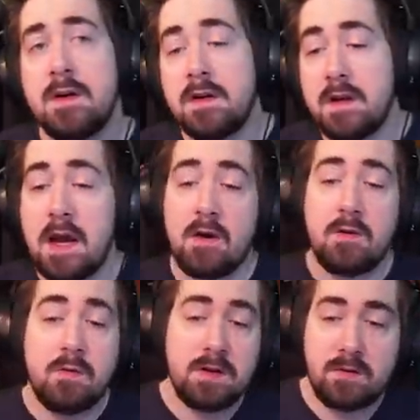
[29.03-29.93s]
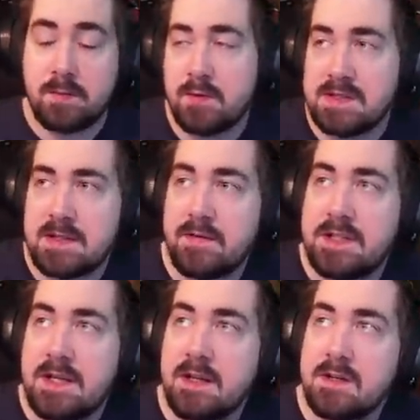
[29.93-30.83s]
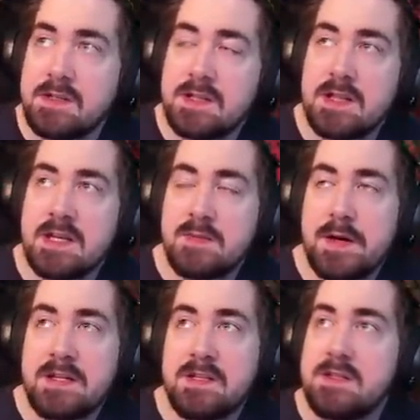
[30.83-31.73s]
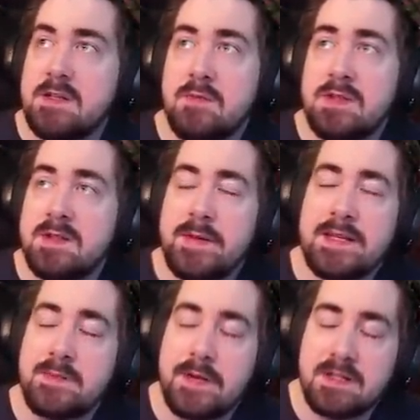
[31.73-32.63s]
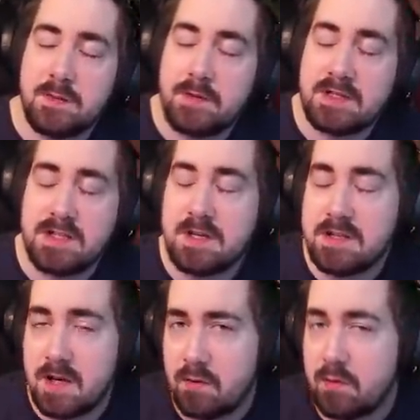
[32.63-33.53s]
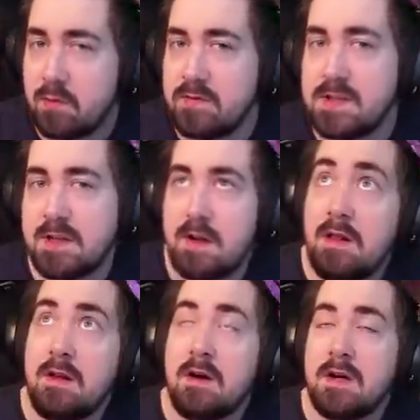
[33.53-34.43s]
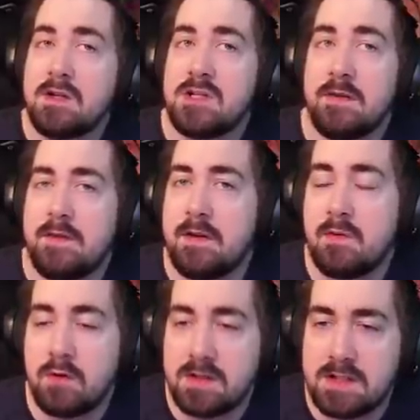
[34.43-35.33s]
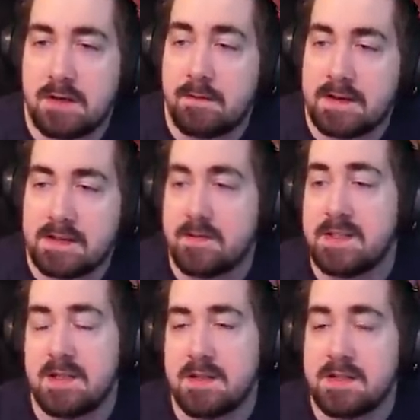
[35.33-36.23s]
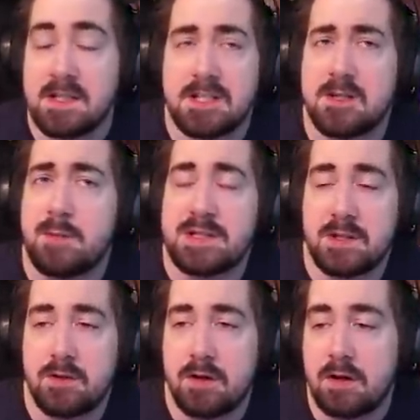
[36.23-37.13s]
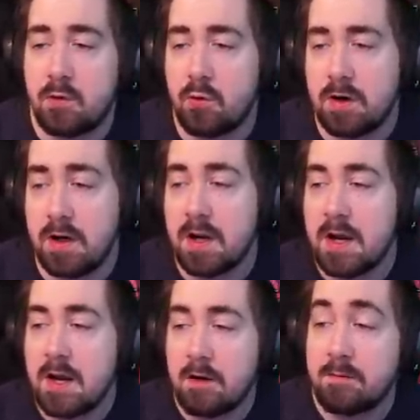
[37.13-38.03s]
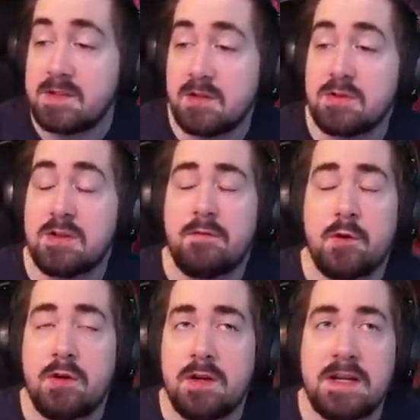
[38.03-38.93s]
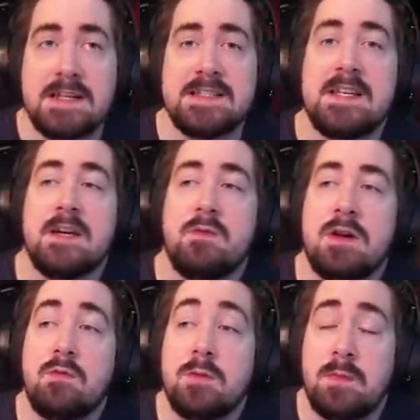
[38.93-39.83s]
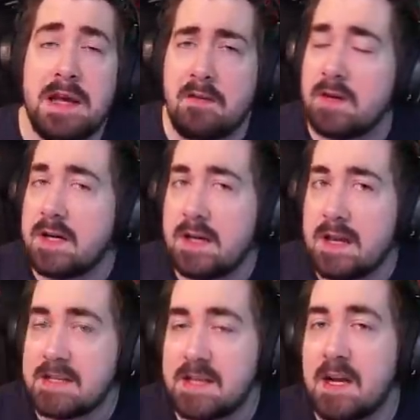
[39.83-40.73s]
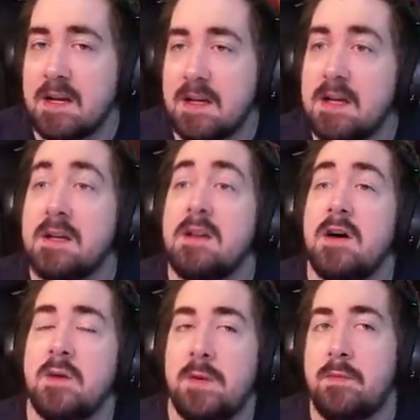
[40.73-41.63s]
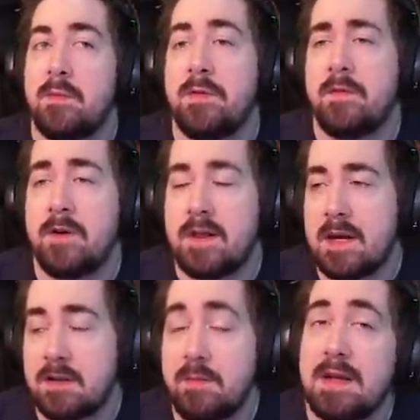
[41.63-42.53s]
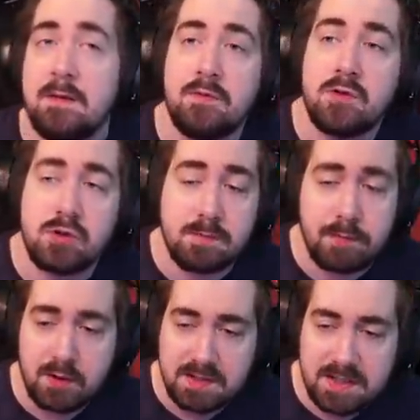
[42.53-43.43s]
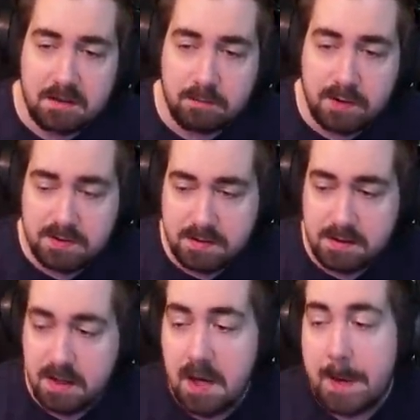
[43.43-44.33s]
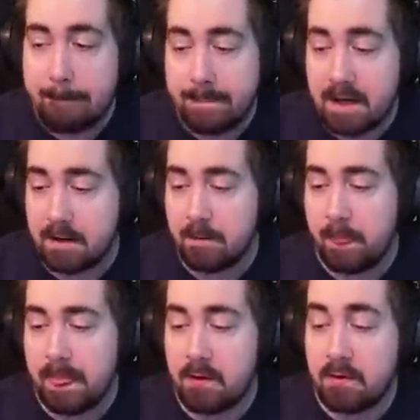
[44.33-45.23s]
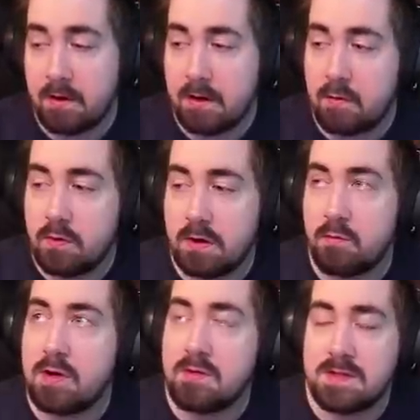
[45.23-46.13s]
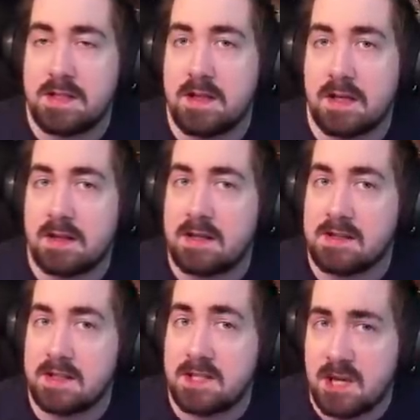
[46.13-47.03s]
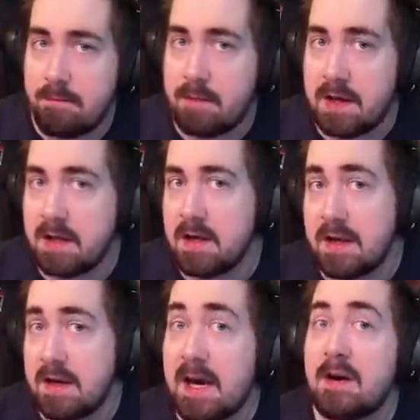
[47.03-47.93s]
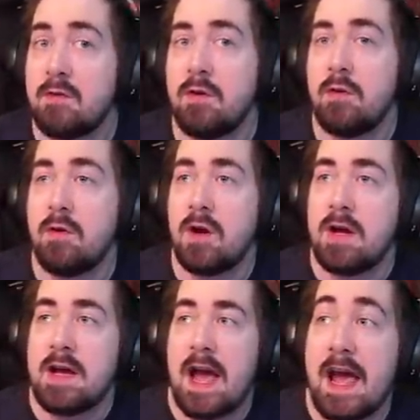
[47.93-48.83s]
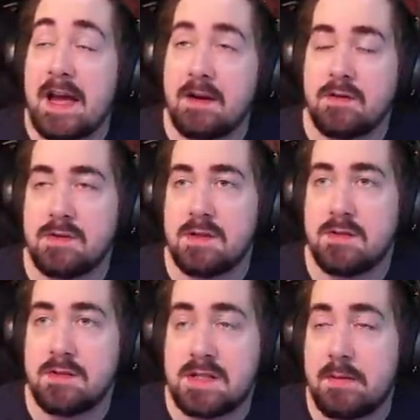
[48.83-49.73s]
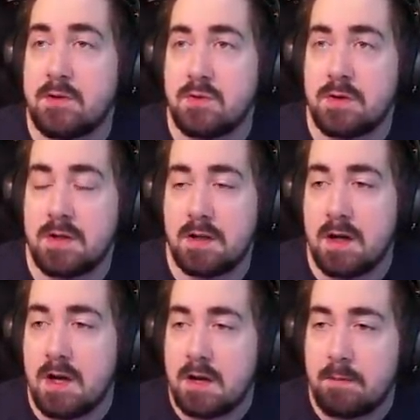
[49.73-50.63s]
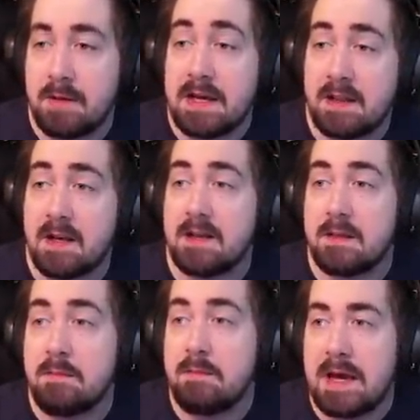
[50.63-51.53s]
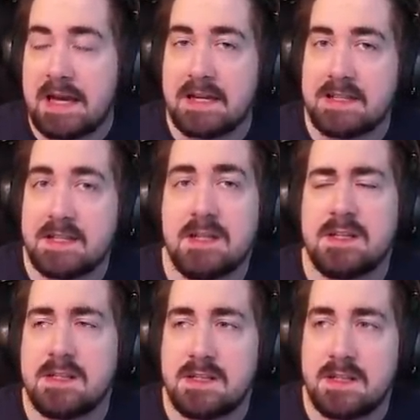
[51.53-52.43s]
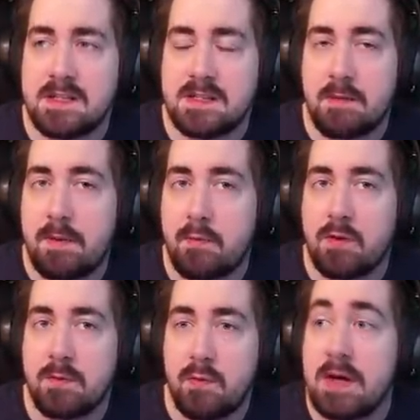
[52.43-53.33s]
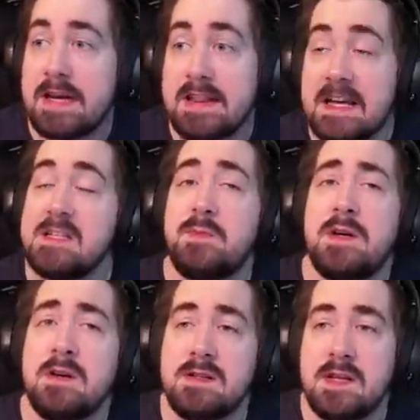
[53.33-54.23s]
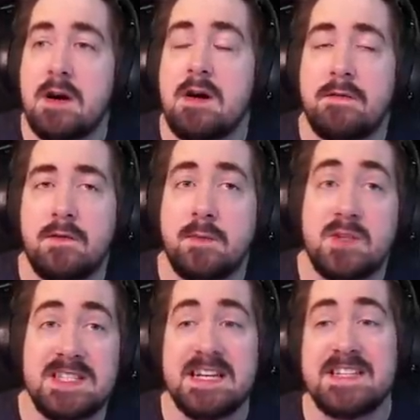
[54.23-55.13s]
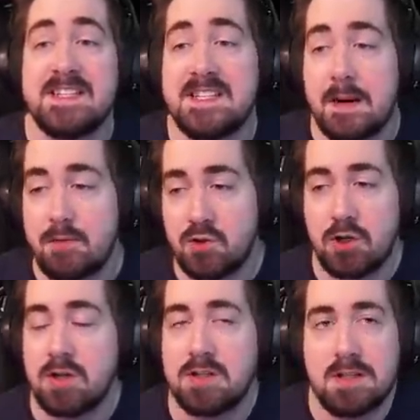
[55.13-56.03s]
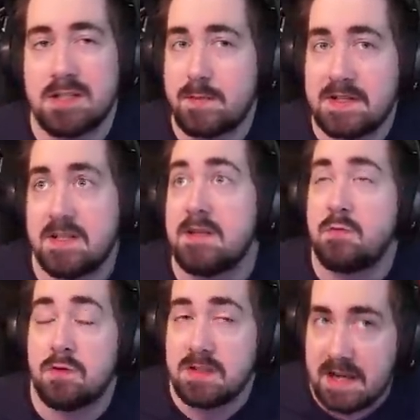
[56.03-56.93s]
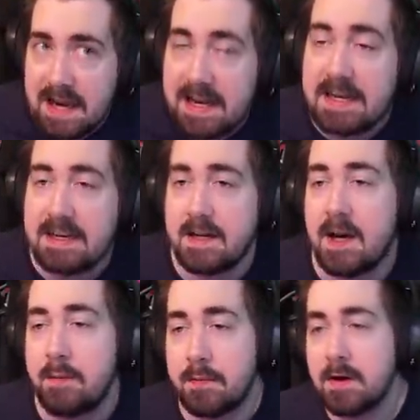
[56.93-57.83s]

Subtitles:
Now, with 3.17 and just the last patches in with spell suppression in general, we've seen a large shift towards defensive ascendancies, especially on hardcore. Obviously, on softcore, you can easily get away with being very glass cannony, and a lot of people prefer that to being able to just burst down bosses. But on hardcore, we do see like things like champion and necro and also saboteur being like the main ascendancies that people want to play, and that is because they offer percentage damage reduction, especially towards any type.